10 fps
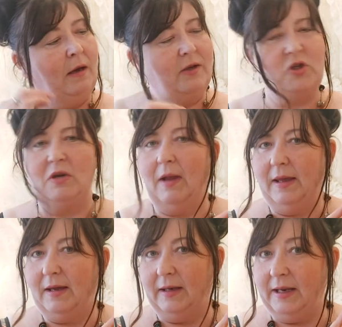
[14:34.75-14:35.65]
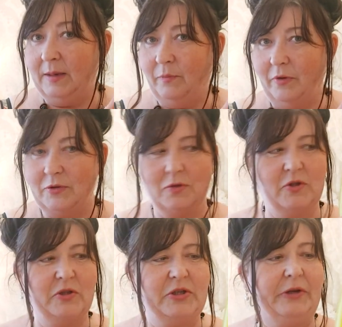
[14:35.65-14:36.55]
I do like a cleaning
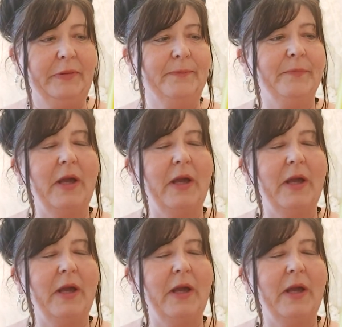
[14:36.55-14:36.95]
product or two,